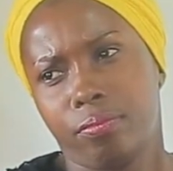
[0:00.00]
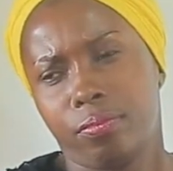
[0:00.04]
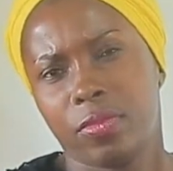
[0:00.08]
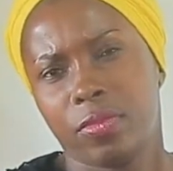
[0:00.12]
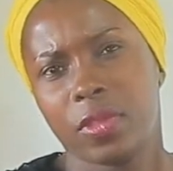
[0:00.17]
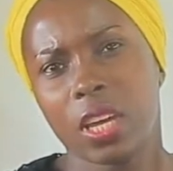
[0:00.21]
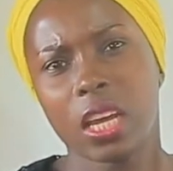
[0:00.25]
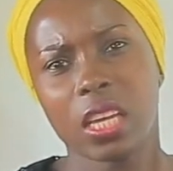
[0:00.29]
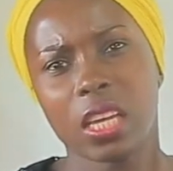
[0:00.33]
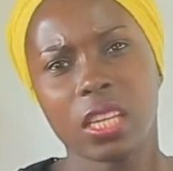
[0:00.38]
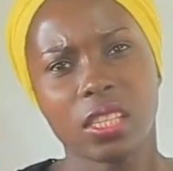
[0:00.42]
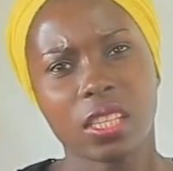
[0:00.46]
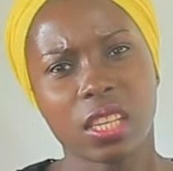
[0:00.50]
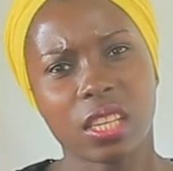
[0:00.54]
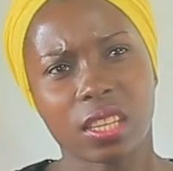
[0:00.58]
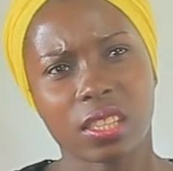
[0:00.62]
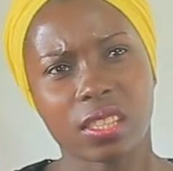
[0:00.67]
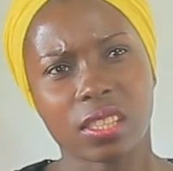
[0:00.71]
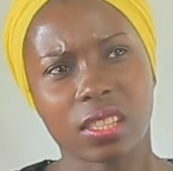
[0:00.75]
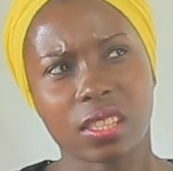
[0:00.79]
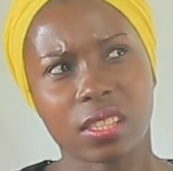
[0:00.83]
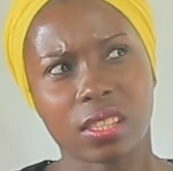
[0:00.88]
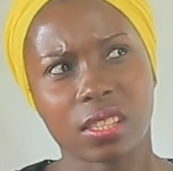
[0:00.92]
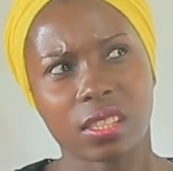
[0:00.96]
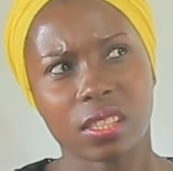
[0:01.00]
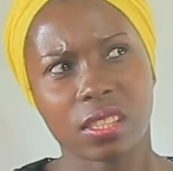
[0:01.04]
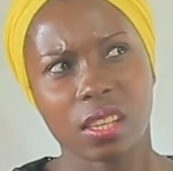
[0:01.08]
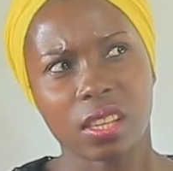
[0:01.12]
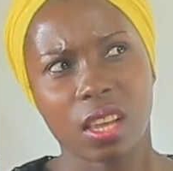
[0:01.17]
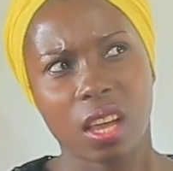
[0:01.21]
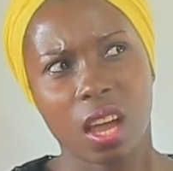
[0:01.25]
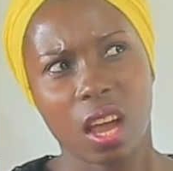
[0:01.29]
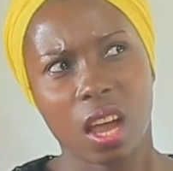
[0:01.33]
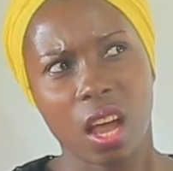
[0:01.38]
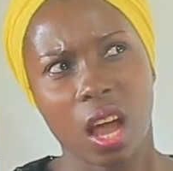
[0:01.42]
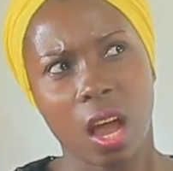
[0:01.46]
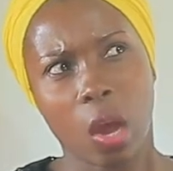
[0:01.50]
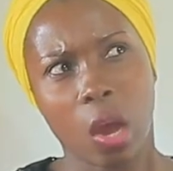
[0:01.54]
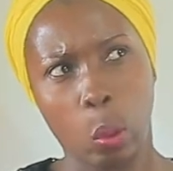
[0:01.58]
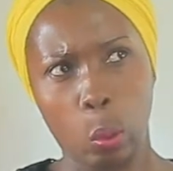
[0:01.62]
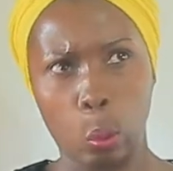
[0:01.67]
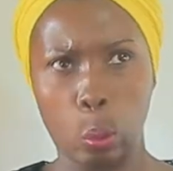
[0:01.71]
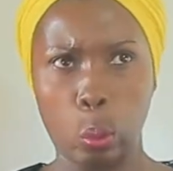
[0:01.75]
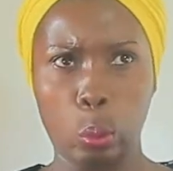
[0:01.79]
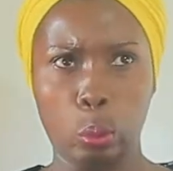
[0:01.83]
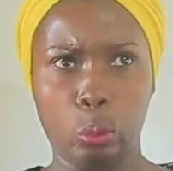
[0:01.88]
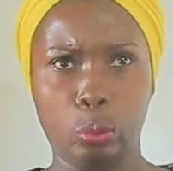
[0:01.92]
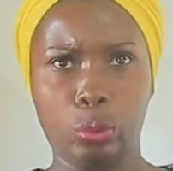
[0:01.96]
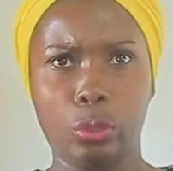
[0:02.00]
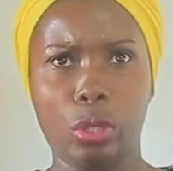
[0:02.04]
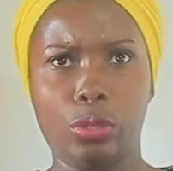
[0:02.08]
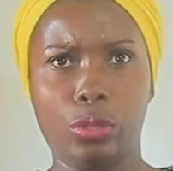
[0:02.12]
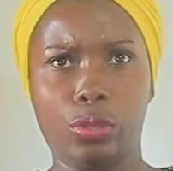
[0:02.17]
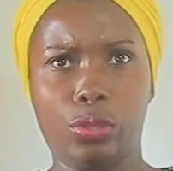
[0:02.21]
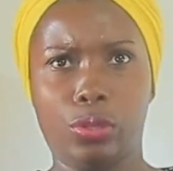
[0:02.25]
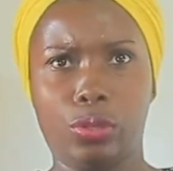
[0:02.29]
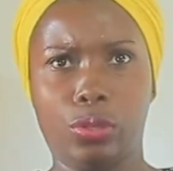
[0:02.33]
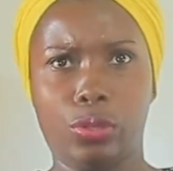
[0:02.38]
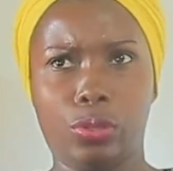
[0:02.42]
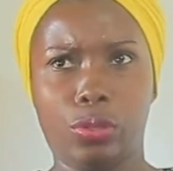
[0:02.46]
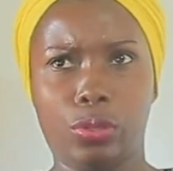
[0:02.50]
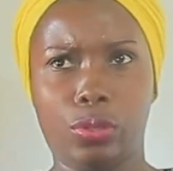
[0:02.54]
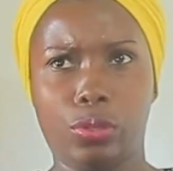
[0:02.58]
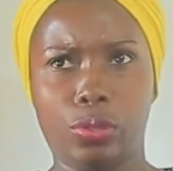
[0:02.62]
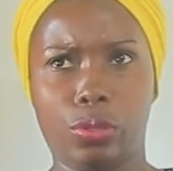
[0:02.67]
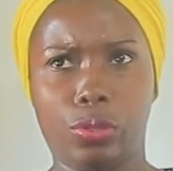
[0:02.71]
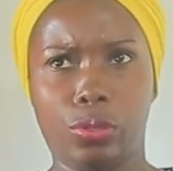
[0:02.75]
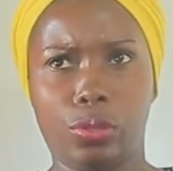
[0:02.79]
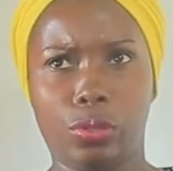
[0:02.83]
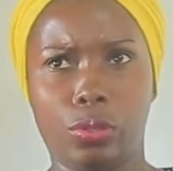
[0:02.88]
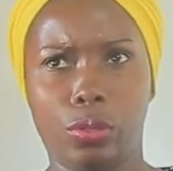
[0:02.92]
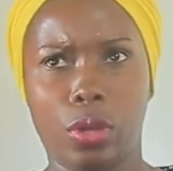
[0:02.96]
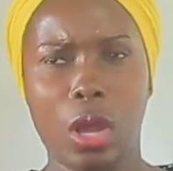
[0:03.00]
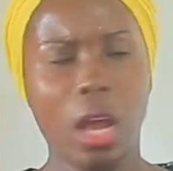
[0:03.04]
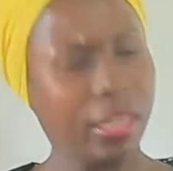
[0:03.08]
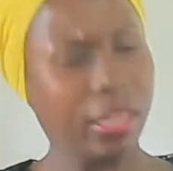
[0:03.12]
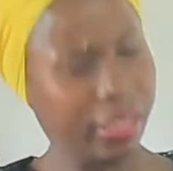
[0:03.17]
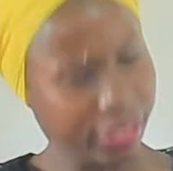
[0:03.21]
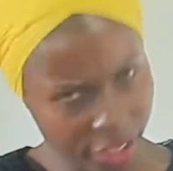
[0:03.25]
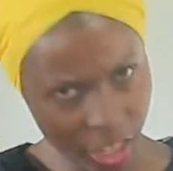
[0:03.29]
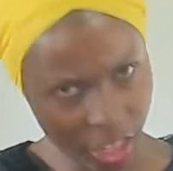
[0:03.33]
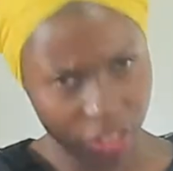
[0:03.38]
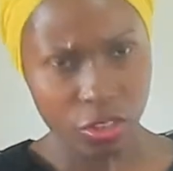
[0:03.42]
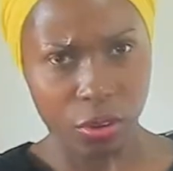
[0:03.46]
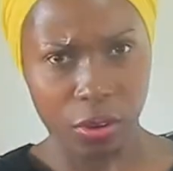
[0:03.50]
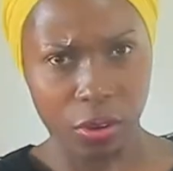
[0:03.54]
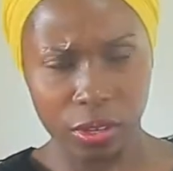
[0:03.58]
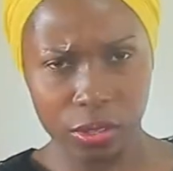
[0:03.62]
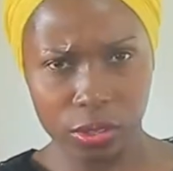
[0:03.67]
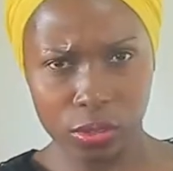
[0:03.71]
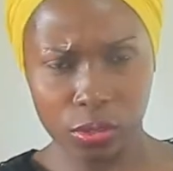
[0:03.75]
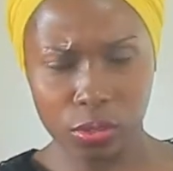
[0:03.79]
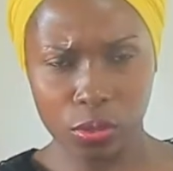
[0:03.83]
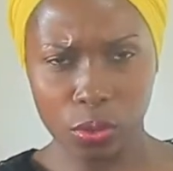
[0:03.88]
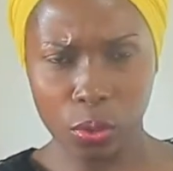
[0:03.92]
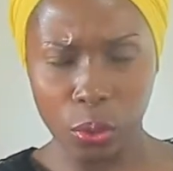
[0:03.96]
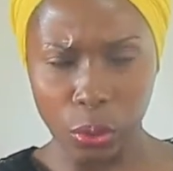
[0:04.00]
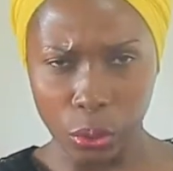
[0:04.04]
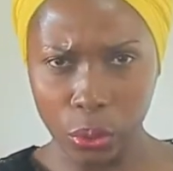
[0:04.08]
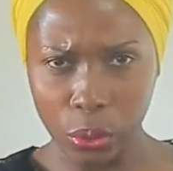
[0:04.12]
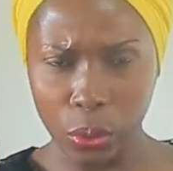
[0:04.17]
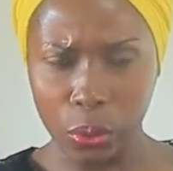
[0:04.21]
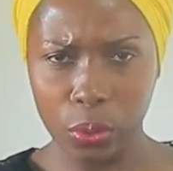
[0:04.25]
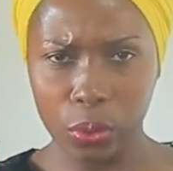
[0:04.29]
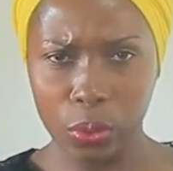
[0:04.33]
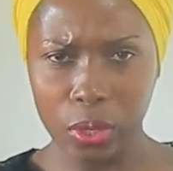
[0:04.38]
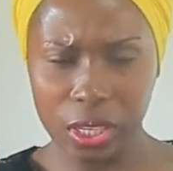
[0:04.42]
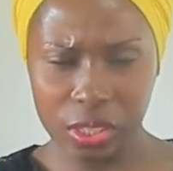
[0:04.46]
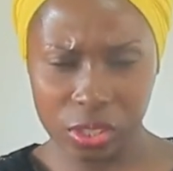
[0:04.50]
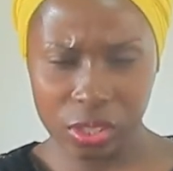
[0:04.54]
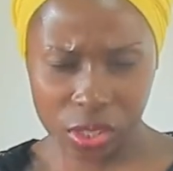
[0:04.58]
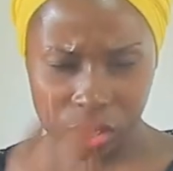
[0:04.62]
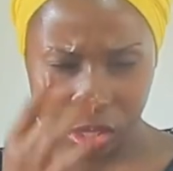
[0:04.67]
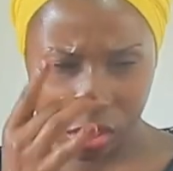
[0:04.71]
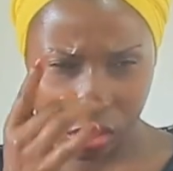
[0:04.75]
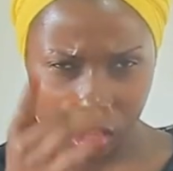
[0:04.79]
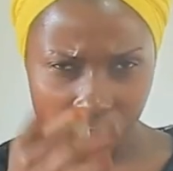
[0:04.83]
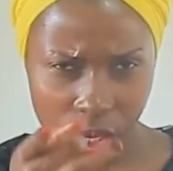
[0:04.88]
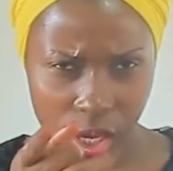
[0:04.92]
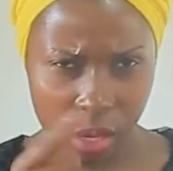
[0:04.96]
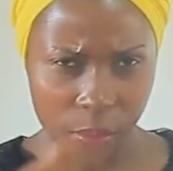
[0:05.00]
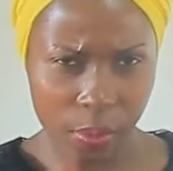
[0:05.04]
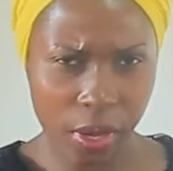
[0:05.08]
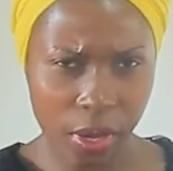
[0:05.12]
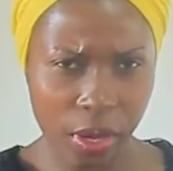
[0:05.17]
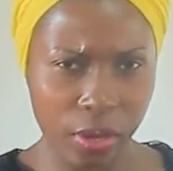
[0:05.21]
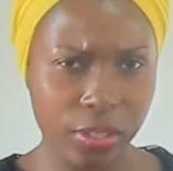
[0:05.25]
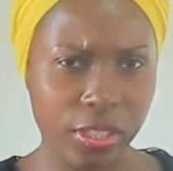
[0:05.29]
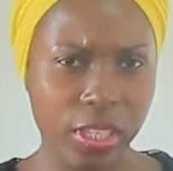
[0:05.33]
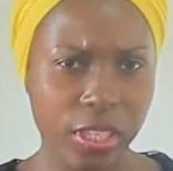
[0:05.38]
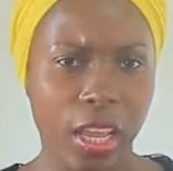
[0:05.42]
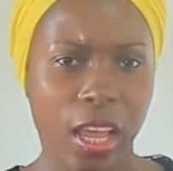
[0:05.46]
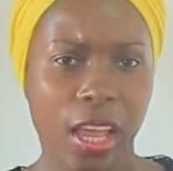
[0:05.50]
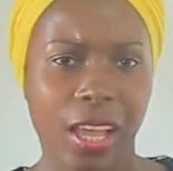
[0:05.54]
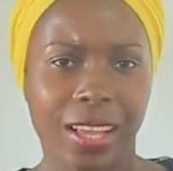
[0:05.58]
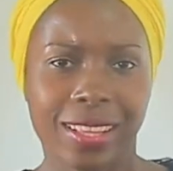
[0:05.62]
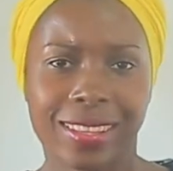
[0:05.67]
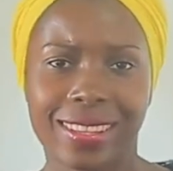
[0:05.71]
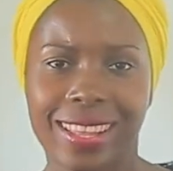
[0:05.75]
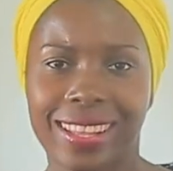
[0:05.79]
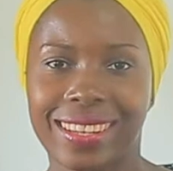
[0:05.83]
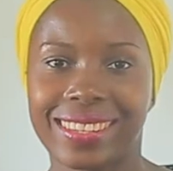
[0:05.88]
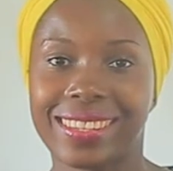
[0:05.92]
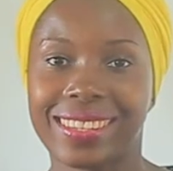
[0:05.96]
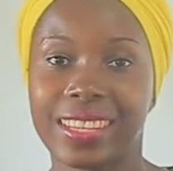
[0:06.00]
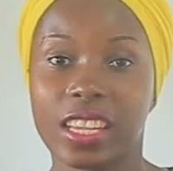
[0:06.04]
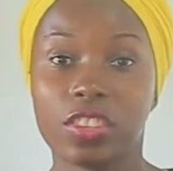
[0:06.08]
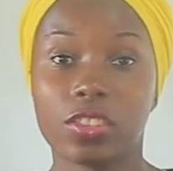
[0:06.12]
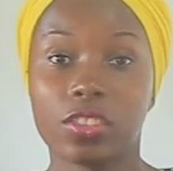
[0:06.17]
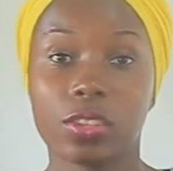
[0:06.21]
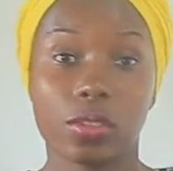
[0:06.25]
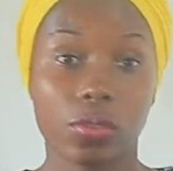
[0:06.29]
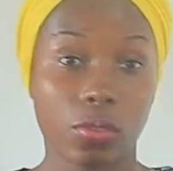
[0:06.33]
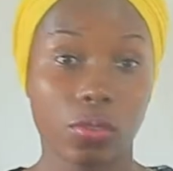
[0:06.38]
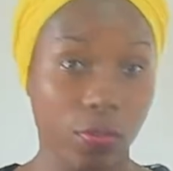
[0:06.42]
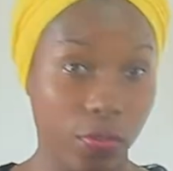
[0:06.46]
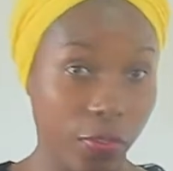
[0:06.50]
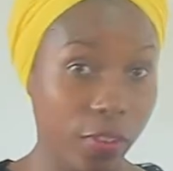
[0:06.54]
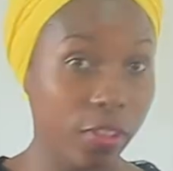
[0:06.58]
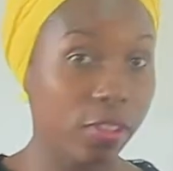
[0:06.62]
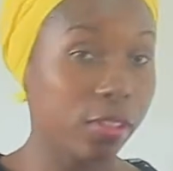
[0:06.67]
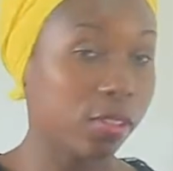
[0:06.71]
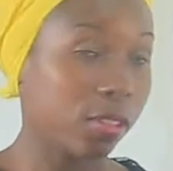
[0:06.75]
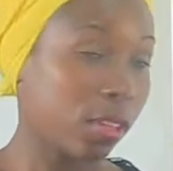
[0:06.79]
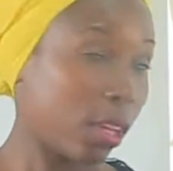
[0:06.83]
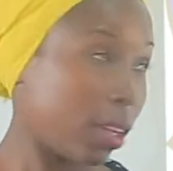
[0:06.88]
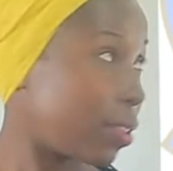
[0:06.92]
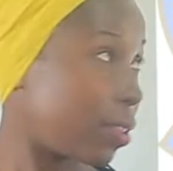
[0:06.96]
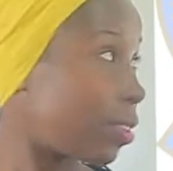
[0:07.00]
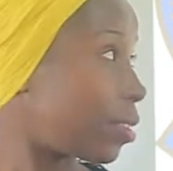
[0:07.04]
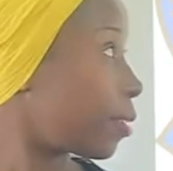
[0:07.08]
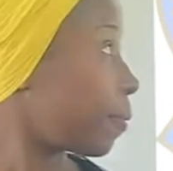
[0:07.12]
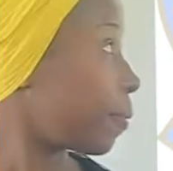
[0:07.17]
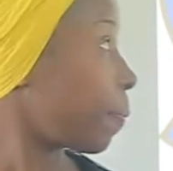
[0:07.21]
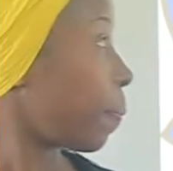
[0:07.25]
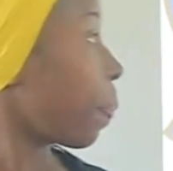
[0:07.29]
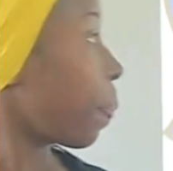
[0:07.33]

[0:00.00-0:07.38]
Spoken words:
the insects are just dangerous or no. Let's talk about the dangers of insects.